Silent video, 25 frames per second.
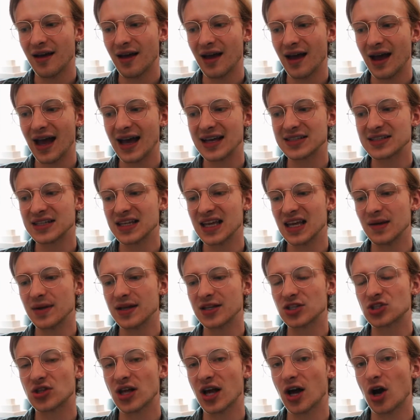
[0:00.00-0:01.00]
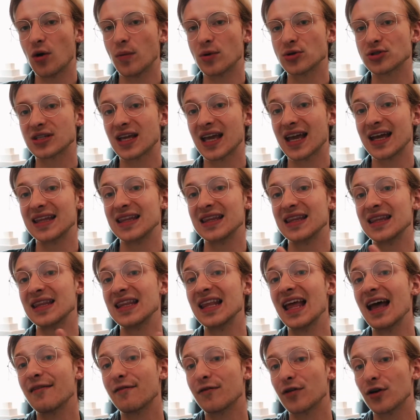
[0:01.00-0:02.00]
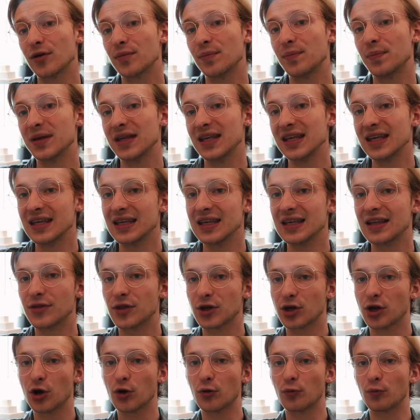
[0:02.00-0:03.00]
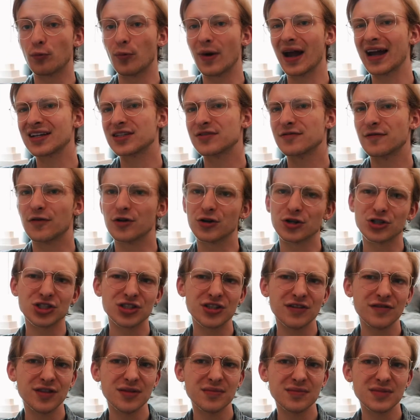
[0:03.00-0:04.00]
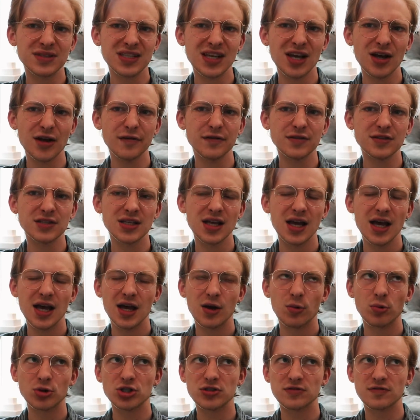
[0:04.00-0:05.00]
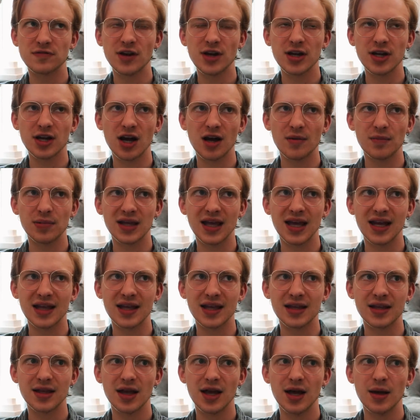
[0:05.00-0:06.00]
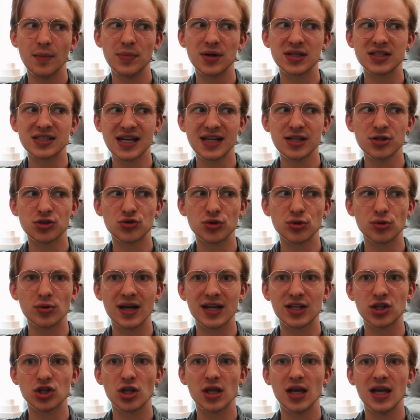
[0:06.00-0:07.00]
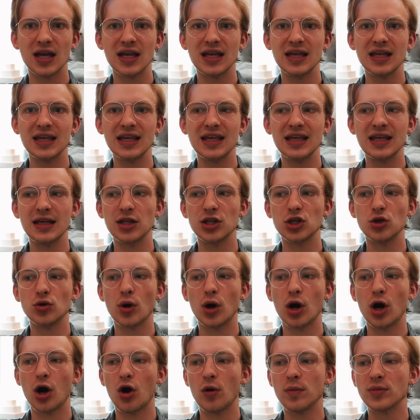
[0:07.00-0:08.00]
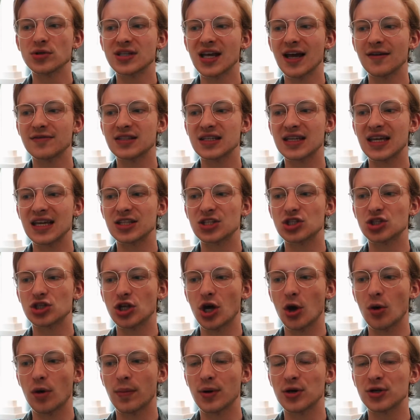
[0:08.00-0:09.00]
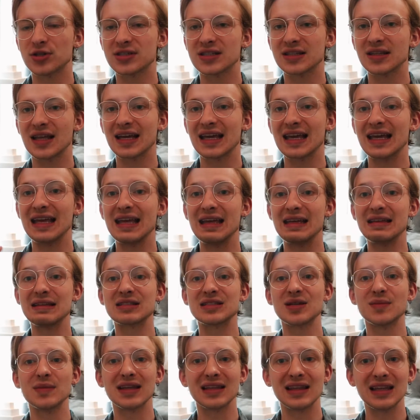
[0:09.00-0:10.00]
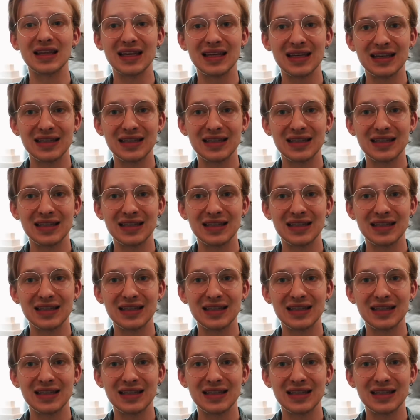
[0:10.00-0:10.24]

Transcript: as an image that almost can never be the correct version of themselves, which is very complicated. But it's kind of true. Like, you almost have to get to know a person like intimately